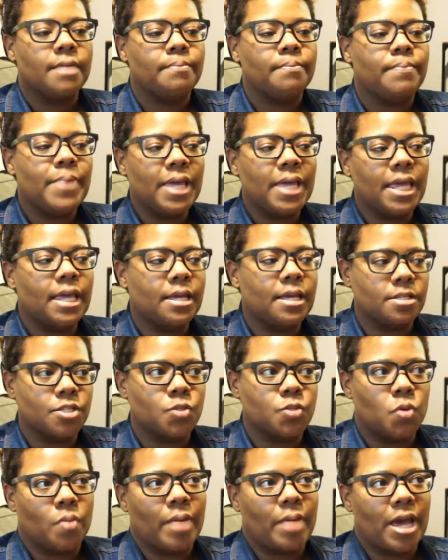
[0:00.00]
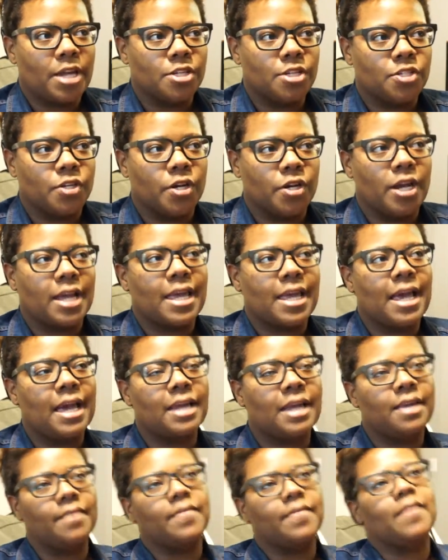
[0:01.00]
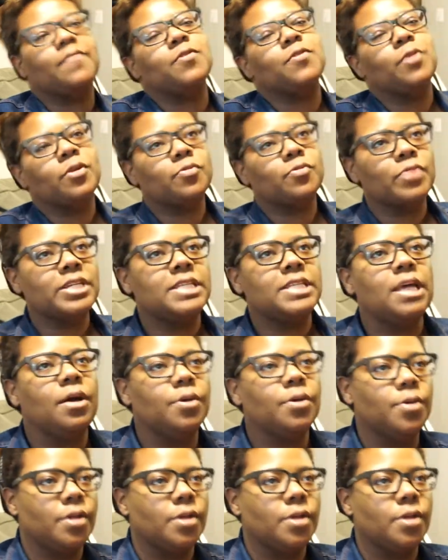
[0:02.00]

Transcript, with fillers: being a store manager, I kind of, if you're in retail, you